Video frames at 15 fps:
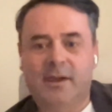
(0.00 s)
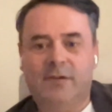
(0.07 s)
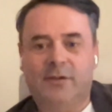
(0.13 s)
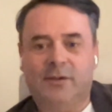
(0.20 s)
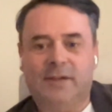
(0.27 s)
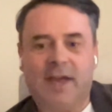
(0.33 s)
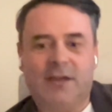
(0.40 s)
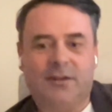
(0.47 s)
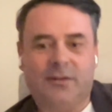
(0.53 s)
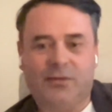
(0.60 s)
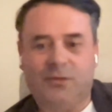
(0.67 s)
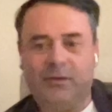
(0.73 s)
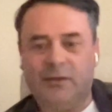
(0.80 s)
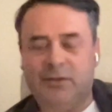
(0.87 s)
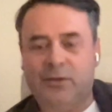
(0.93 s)
So you're
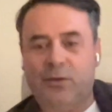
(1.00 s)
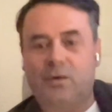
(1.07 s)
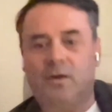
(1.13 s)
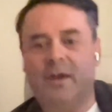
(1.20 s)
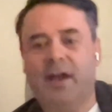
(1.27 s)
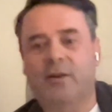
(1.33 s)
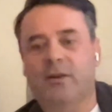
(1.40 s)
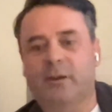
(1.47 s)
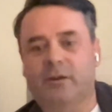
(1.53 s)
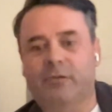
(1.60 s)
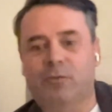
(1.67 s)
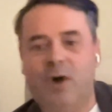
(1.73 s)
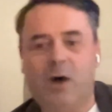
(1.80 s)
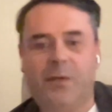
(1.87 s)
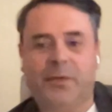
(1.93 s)
taxing the total aggregate of
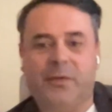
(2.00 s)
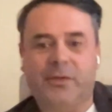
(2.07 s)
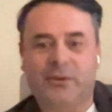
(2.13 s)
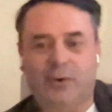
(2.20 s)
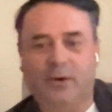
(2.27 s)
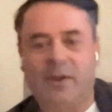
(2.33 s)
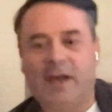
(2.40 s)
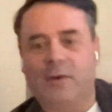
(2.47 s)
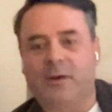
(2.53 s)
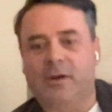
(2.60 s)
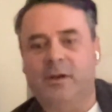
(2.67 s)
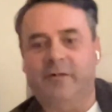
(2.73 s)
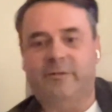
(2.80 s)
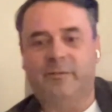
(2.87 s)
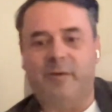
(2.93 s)
wealth and the total
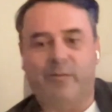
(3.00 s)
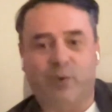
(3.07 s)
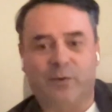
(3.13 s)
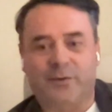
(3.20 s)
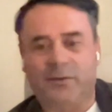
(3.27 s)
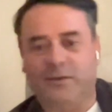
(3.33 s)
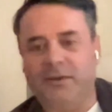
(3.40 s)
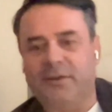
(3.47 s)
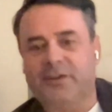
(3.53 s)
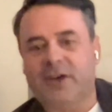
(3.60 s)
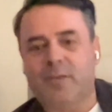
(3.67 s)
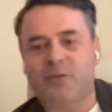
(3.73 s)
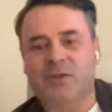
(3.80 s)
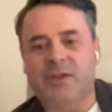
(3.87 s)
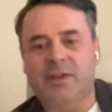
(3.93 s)
aggregate of personal
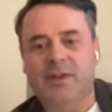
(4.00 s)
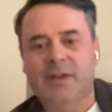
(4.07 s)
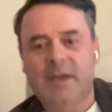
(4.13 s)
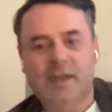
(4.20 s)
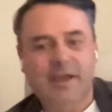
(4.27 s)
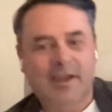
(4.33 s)
consumption.